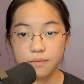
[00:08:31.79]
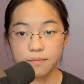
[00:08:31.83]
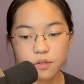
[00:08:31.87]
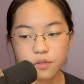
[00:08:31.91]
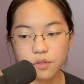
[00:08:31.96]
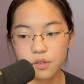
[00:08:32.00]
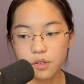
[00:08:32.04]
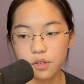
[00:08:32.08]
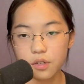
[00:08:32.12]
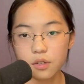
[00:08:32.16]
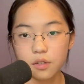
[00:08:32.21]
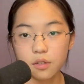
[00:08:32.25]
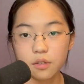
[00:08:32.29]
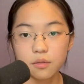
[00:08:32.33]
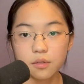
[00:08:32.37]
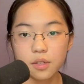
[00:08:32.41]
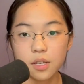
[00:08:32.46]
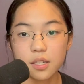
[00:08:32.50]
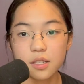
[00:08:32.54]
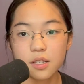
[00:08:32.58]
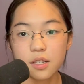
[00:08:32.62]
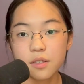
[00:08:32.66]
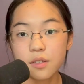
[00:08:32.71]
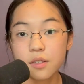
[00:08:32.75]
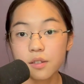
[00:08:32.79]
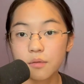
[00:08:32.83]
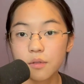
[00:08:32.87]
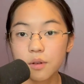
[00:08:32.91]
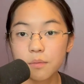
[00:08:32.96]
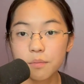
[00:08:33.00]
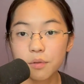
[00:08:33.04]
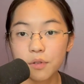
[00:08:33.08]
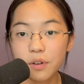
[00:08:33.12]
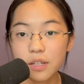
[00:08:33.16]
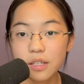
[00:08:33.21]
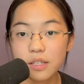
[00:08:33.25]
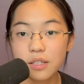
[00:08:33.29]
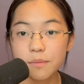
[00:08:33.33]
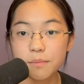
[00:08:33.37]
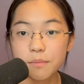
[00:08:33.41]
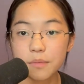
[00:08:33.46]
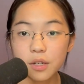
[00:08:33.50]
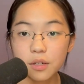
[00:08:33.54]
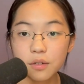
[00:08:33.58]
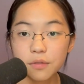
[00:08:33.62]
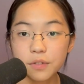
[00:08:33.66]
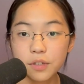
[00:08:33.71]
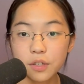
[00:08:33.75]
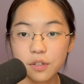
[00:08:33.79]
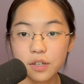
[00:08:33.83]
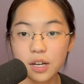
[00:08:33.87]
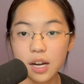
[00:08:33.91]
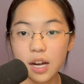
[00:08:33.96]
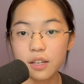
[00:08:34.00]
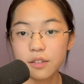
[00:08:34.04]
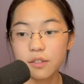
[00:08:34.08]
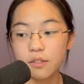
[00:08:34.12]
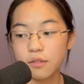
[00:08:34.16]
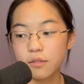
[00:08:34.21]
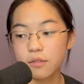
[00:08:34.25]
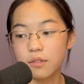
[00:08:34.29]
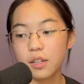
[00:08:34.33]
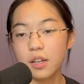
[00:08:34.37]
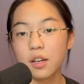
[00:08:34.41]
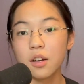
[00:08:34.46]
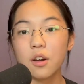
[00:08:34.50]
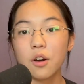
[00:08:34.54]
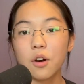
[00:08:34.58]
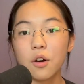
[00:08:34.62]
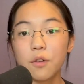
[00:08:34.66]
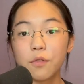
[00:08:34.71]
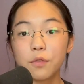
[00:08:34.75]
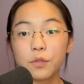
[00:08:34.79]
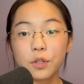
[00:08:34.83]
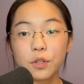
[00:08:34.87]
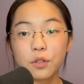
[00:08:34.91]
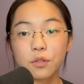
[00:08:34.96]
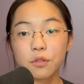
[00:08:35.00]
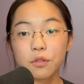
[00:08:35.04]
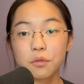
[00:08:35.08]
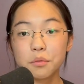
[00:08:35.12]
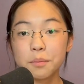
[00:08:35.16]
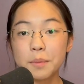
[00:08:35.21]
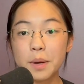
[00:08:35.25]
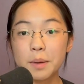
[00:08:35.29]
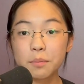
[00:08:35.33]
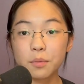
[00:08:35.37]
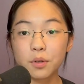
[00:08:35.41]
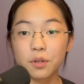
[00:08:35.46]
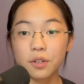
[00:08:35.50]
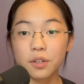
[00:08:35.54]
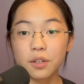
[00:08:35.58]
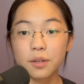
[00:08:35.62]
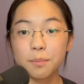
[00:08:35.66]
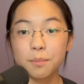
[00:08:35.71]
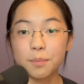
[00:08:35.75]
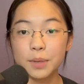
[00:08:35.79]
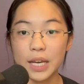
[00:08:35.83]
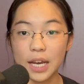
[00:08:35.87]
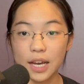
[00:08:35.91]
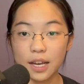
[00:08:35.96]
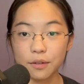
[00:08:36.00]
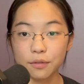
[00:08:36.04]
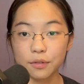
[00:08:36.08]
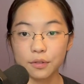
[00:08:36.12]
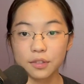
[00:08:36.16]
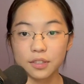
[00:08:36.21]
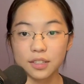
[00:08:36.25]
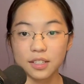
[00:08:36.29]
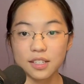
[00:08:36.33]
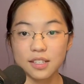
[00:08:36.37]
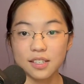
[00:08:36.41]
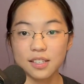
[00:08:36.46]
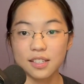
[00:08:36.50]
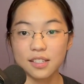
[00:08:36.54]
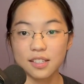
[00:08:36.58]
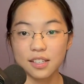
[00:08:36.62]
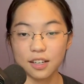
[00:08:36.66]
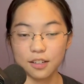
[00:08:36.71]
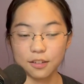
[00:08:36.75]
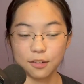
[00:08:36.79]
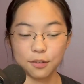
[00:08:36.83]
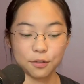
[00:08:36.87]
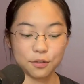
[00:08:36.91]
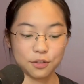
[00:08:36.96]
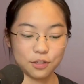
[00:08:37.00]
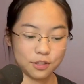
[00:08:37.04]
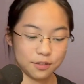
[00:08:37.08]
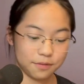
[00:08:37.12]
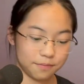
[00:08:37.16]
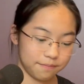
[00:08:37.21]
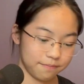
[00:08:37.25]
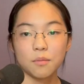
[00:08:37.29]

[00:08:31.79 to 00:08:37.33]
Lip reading: So next time someone points a middle finger at you, hopefully you'll remember behavioralist psychology.